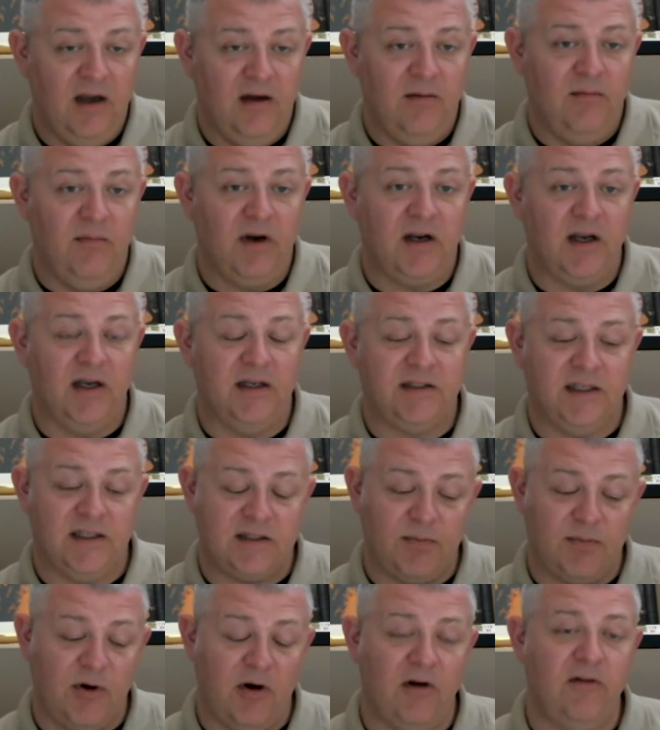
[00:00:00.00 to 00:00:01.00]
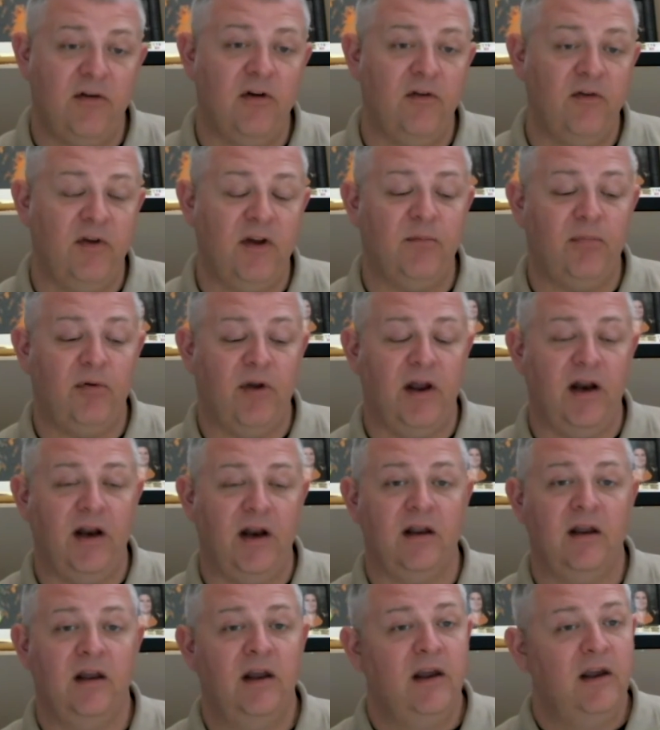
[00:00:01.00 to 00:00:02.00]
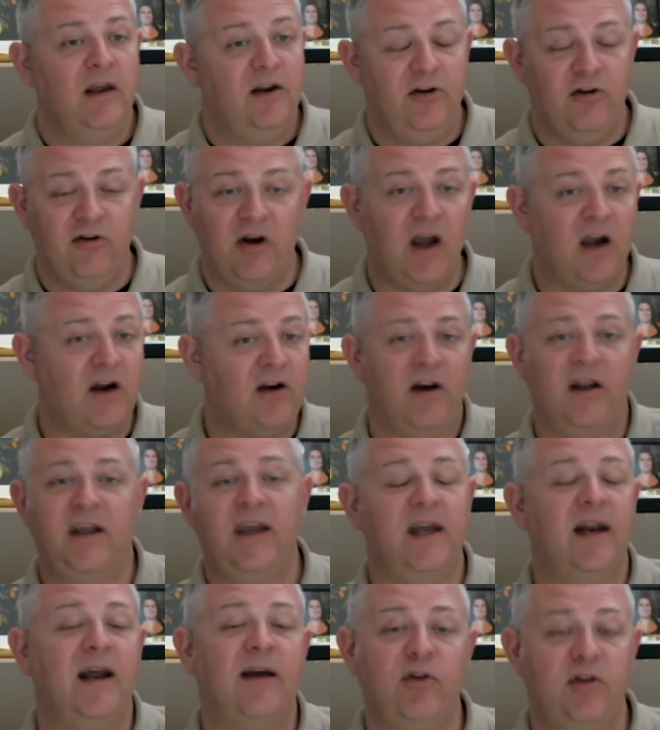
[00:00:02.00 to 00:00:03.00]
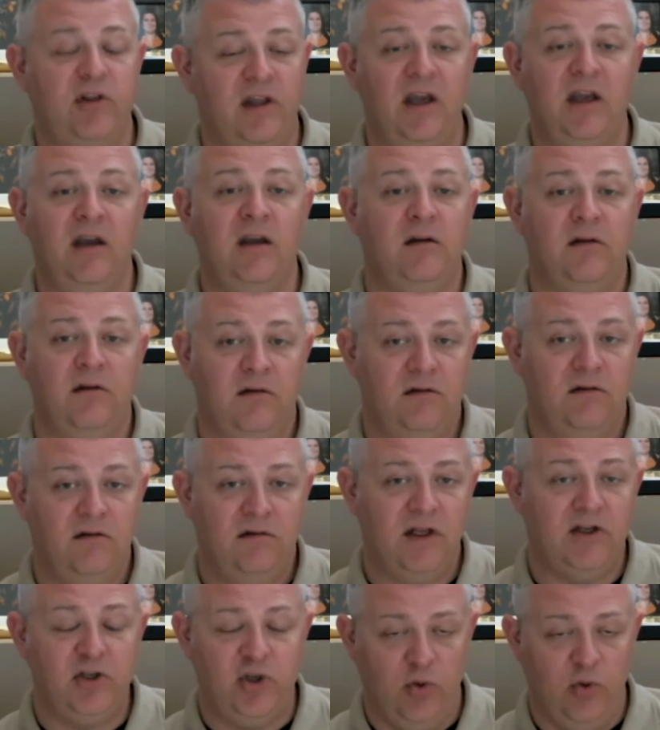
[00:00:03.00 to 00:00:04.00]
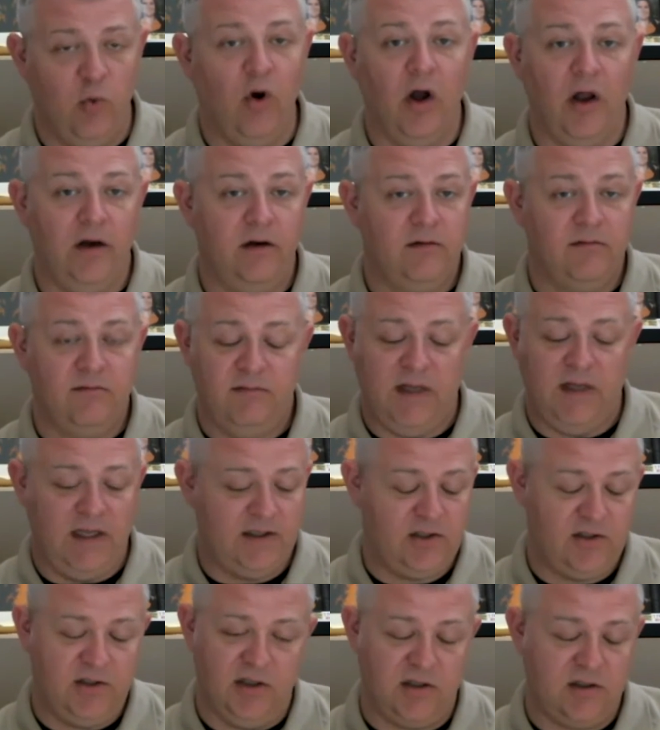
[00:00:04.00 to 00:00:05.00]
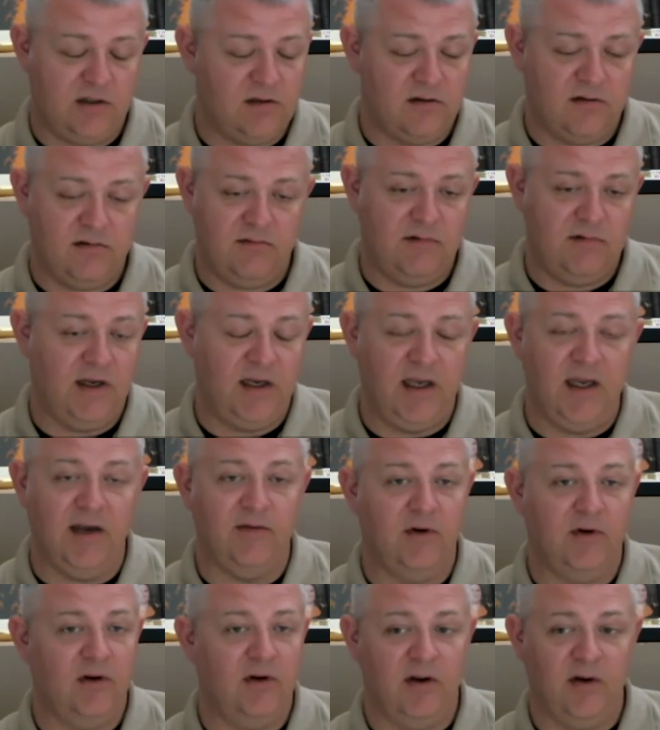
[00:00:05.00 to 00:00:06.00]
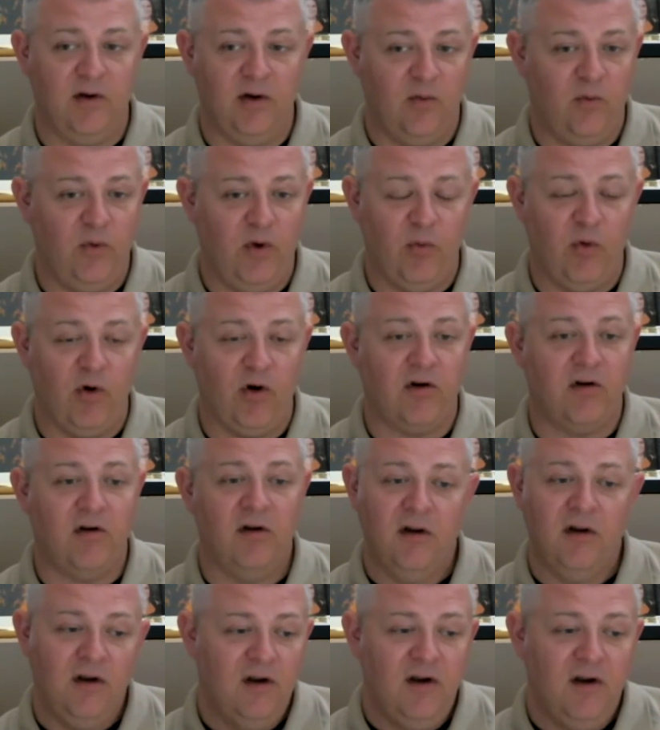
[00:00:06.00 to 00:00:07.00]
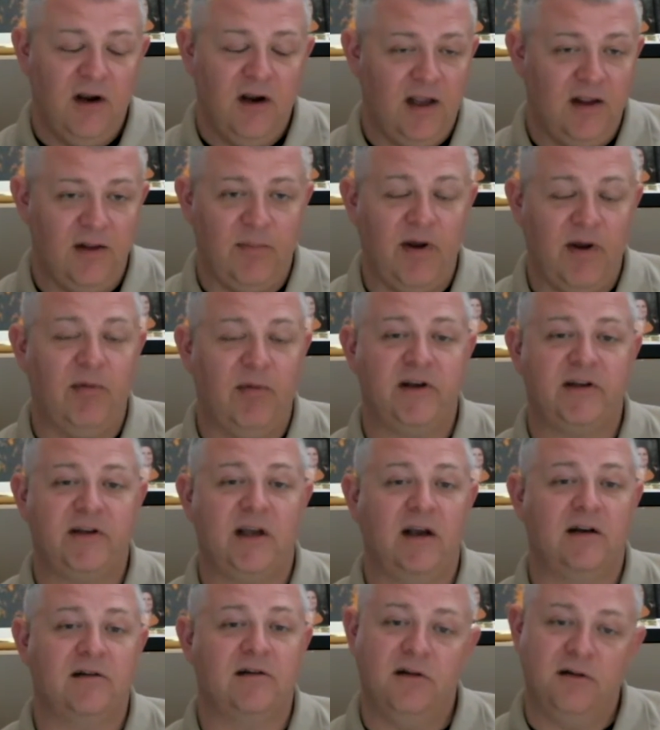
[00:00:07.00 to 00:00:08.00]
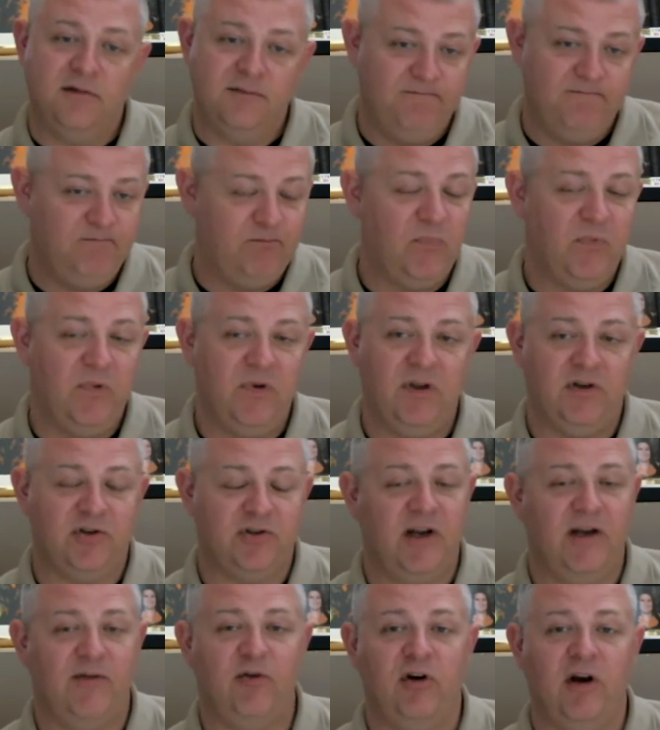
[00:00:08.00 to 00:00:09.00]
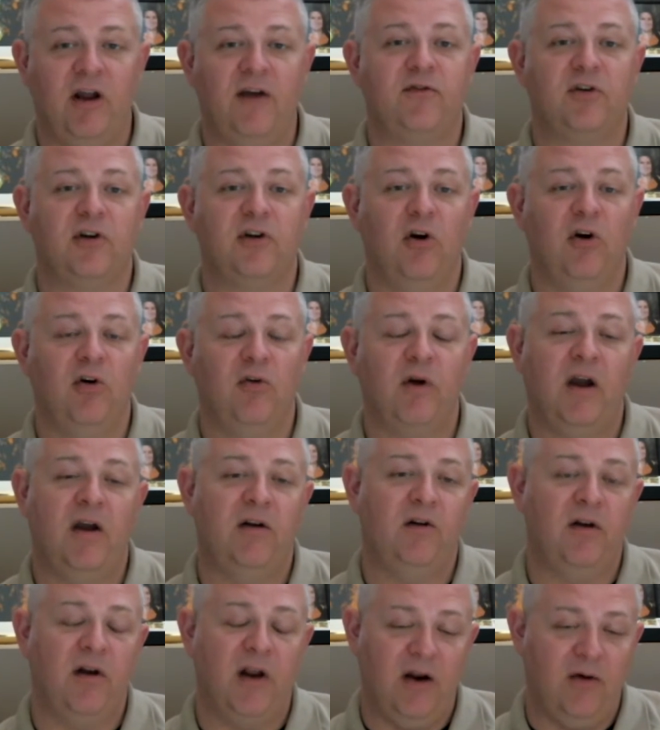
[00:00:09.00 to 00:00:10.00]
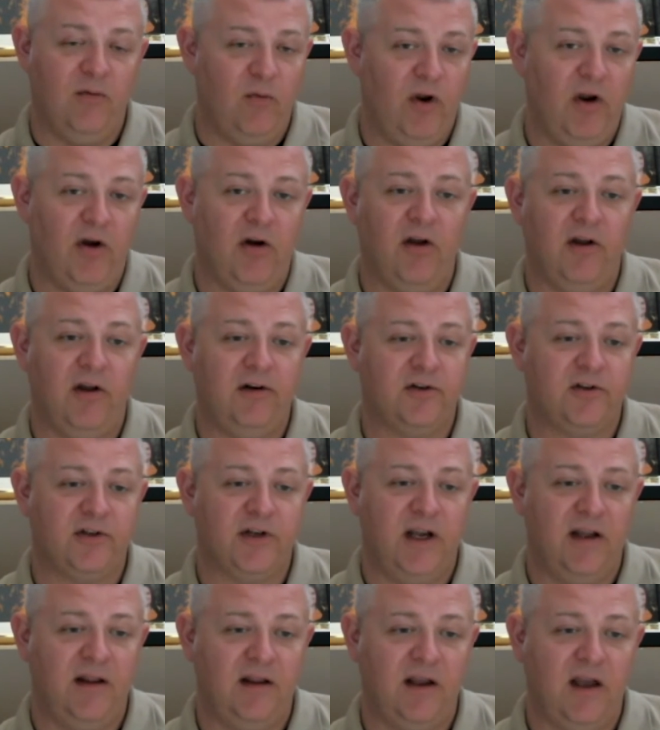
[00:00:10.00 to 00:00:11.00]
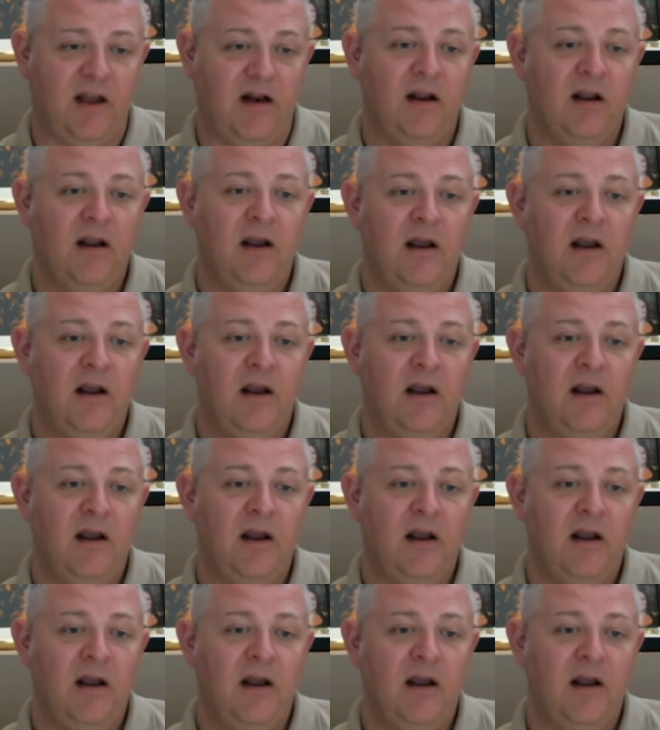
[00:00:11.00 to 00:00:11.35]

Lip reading: Because this is part of your event planning. You're not going to get everything that you want. That's just a given. We work in the public sector. There's never enough to go around, and we all understand that.